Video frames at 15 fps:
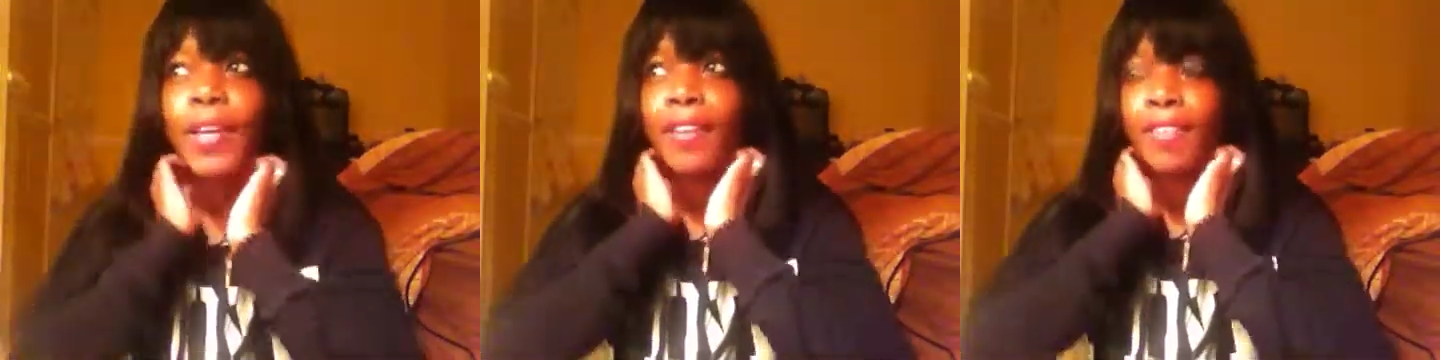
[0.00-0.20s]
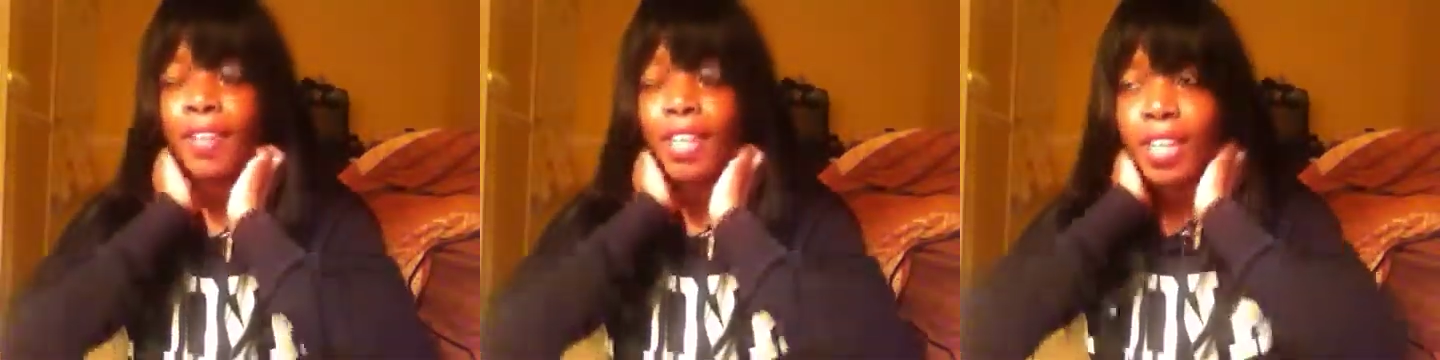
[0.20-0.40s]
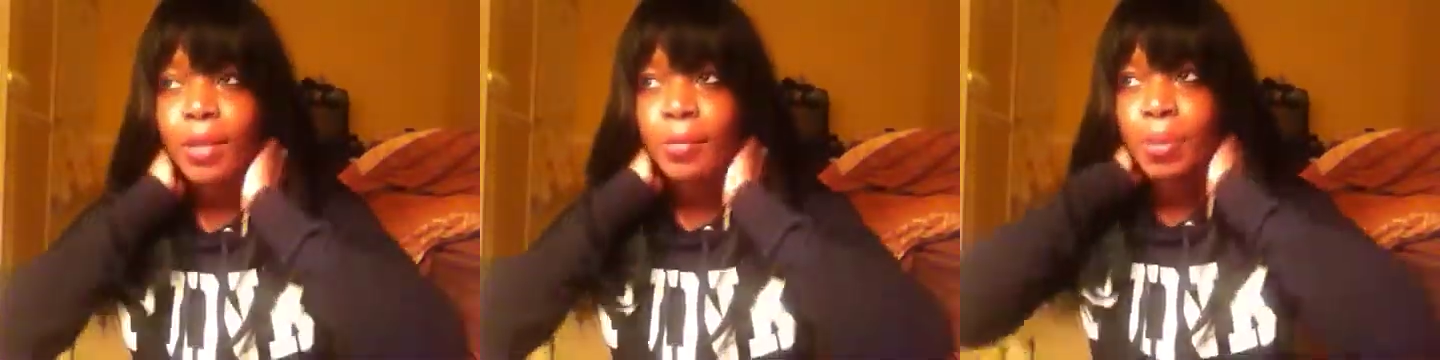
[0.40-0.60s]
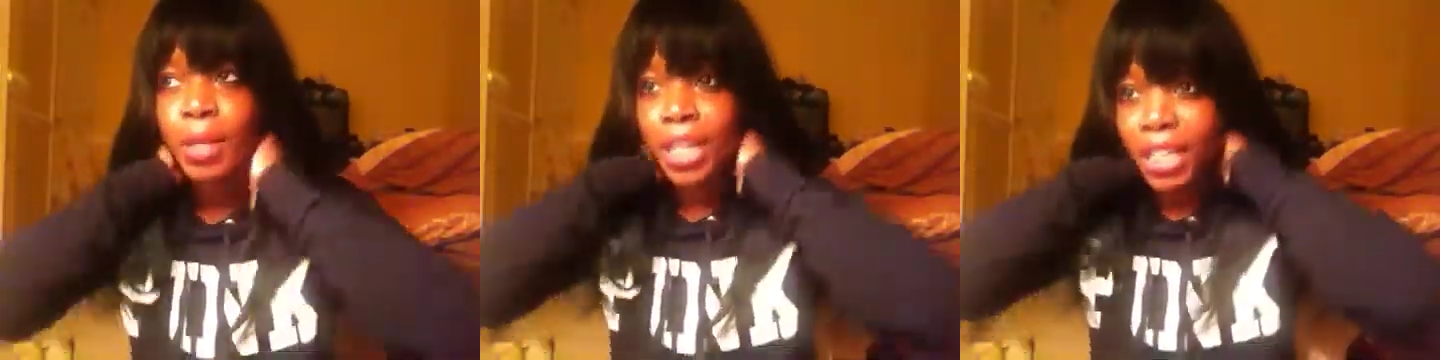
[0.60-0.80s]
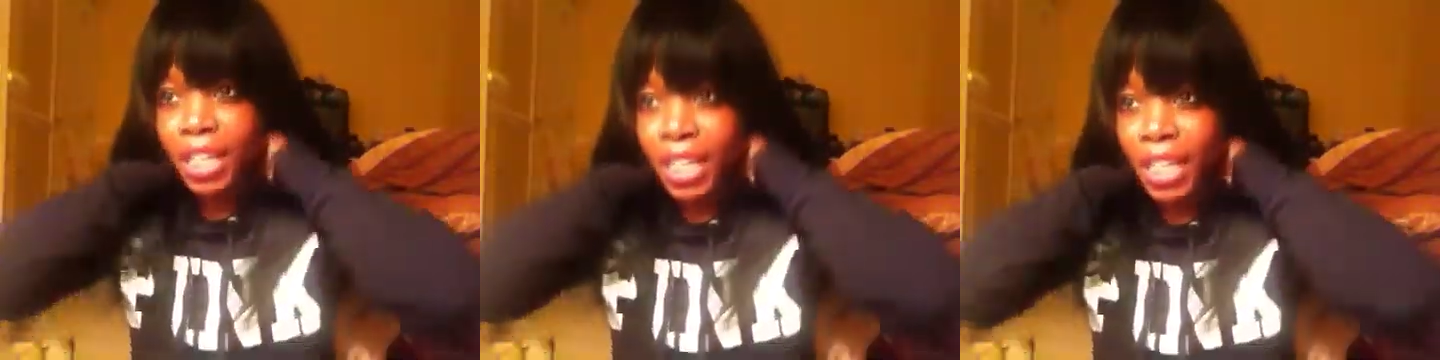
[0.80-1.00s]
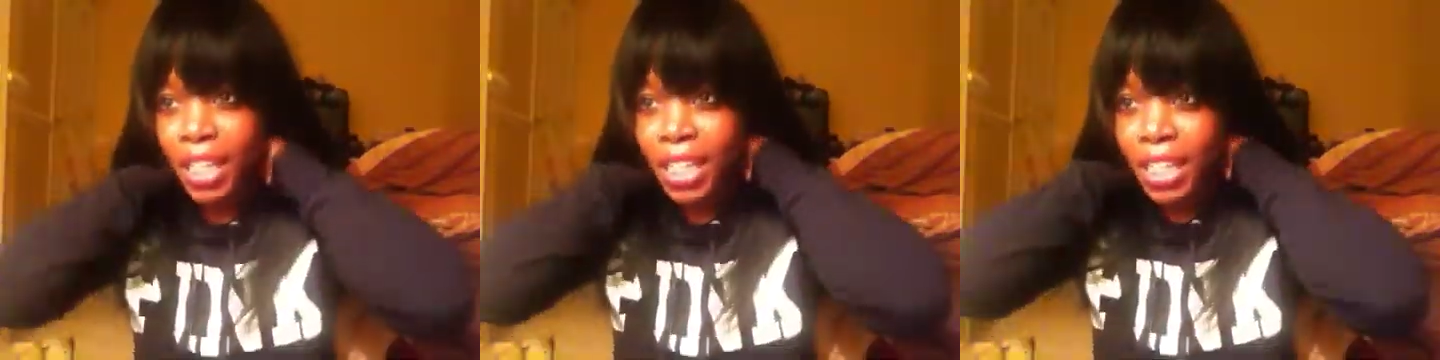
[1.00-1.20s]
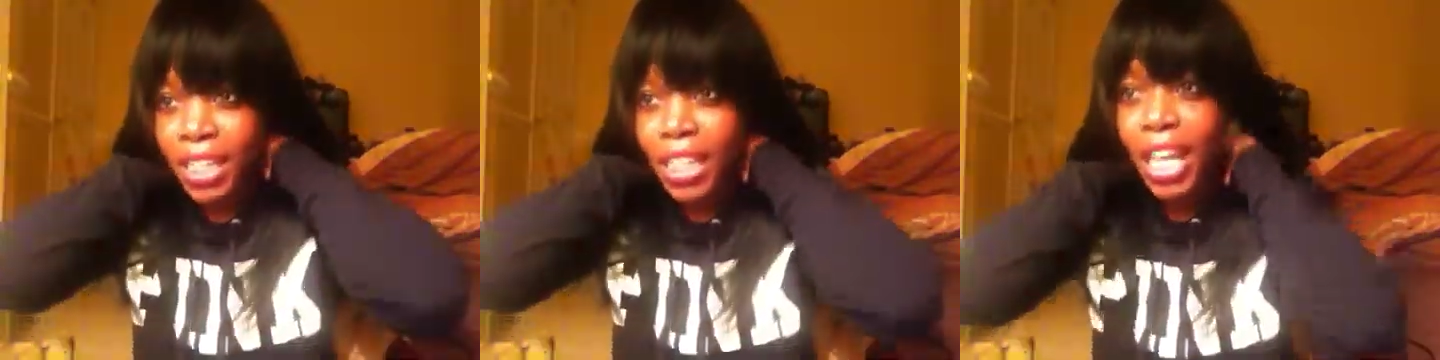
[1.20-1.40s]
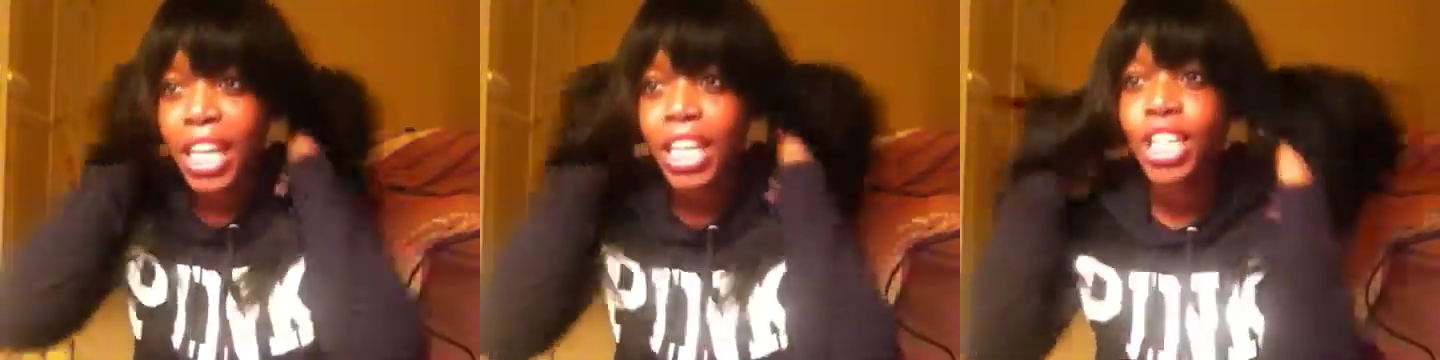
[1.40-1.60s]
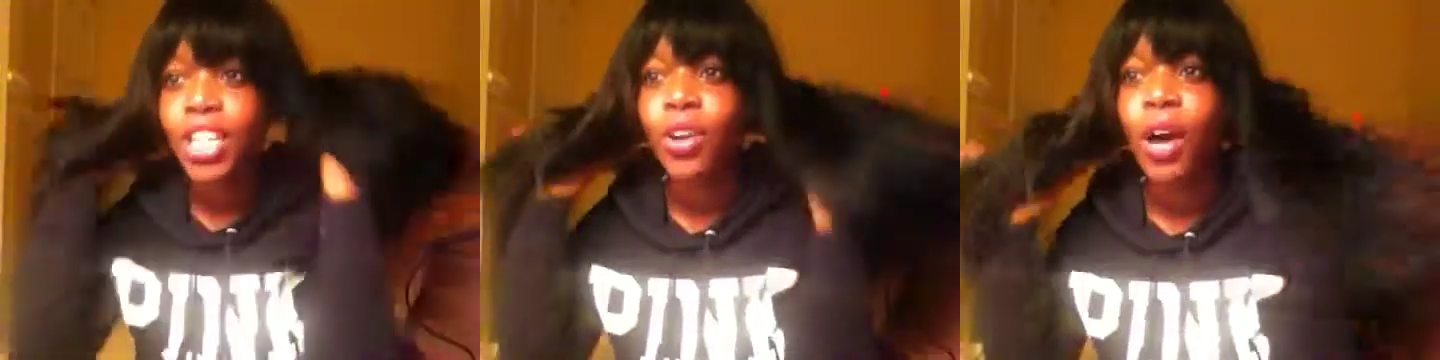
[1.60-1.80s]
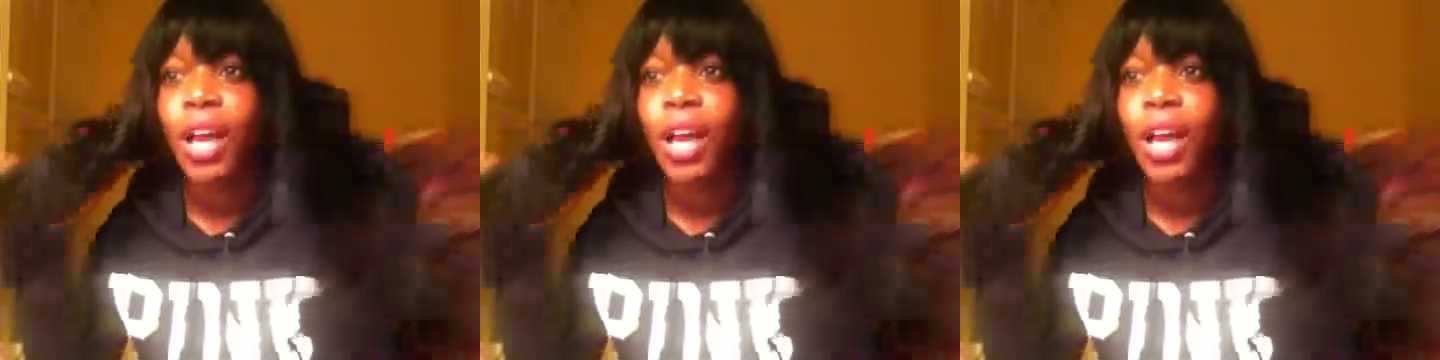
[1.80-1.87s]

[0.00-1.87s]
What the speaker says: giving an opinion, like, you know,